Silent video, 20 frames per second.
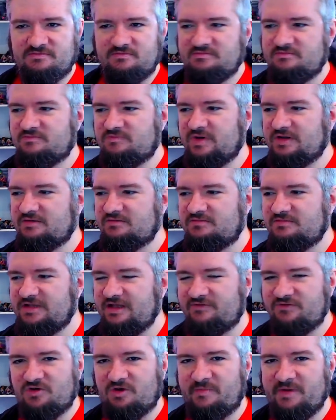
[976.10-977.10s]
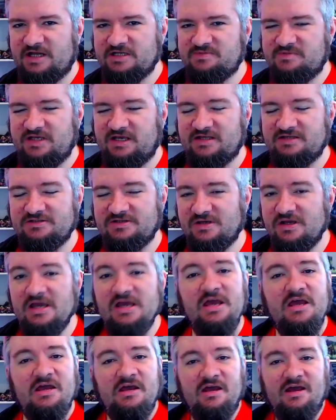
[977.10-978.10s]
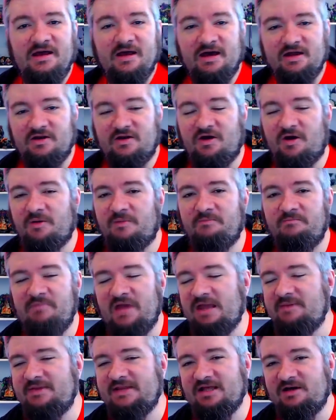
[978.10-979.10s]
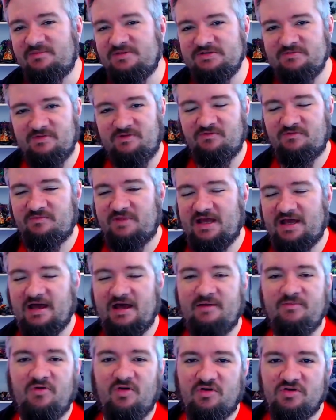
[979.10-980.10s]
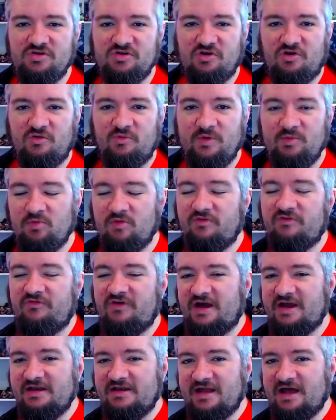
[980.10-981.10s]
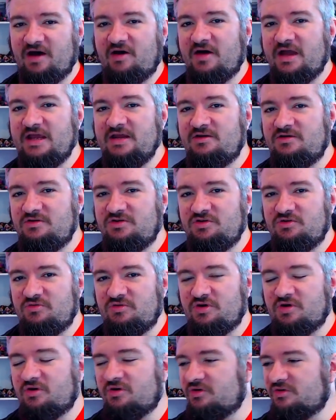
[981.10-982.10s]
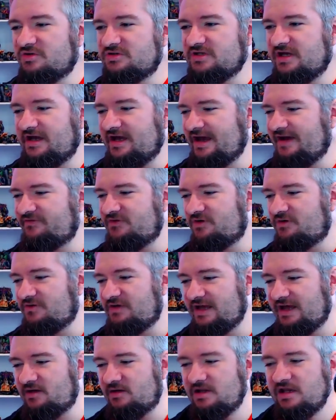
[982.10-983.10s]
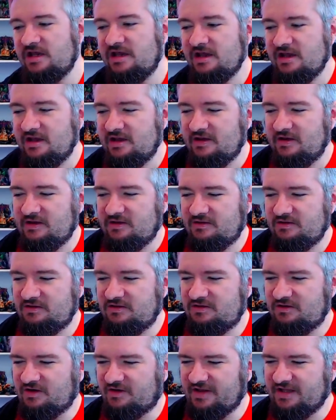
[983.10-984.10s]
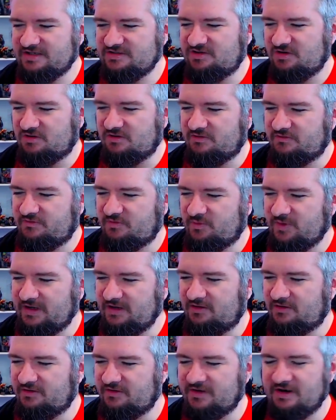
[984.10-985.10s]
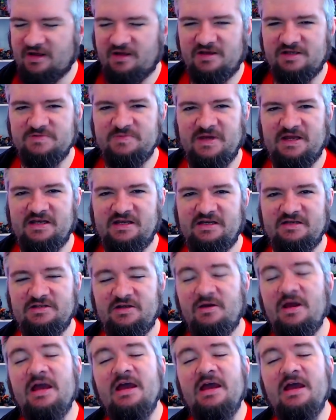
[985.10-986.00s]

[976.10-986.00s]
well, they haven't got back to me yet. So I don't know. Maybe there'll be something from that. I'm not sure. We will find out in due course, I have no doubt. God, that's gone on for way longer than I expected it to.